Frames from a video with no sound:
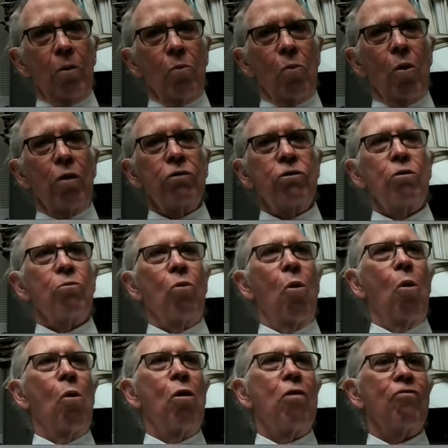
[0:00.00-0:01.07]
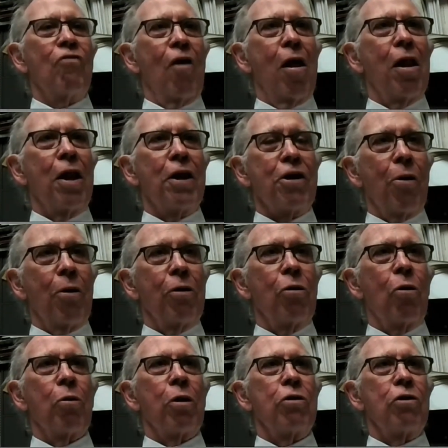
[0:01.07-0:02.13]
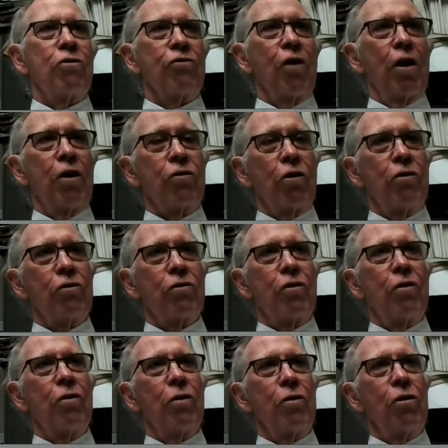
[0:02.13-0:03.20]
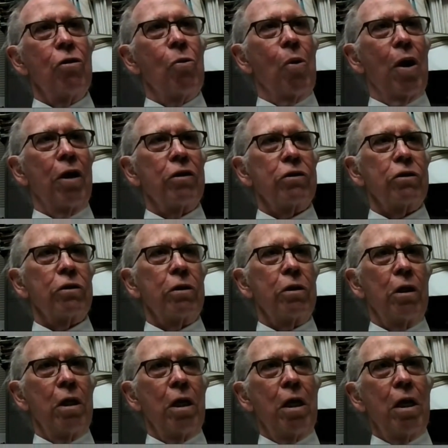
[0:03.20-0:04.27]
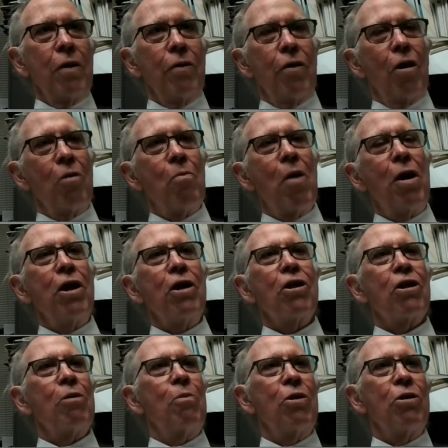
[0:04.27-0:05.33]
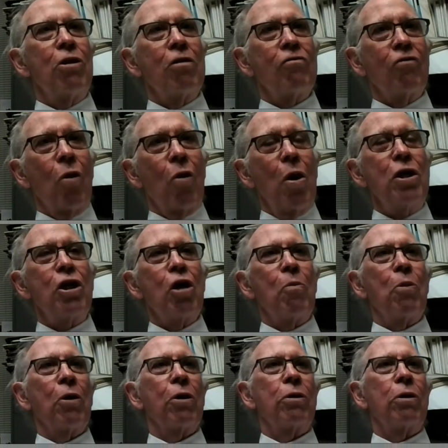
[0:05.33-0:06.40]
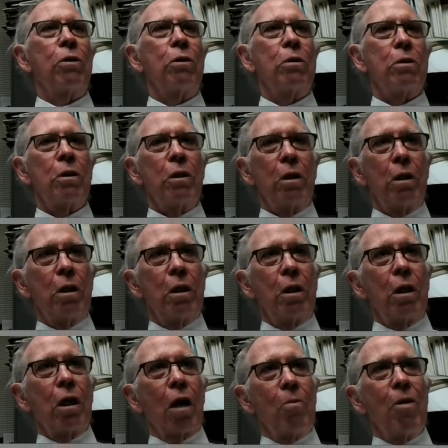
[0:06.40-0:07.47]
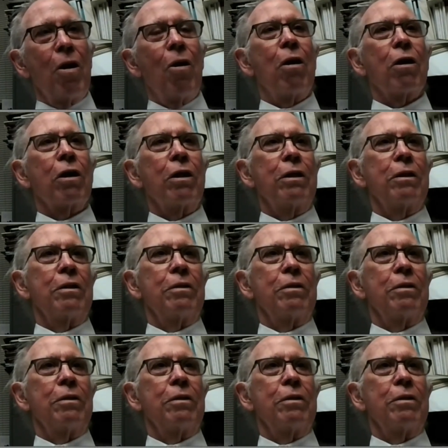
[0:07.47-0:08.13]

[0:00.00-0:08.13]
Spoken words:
was the role of voluntary organizations in the U.S. There are many of them, and they're very typical American.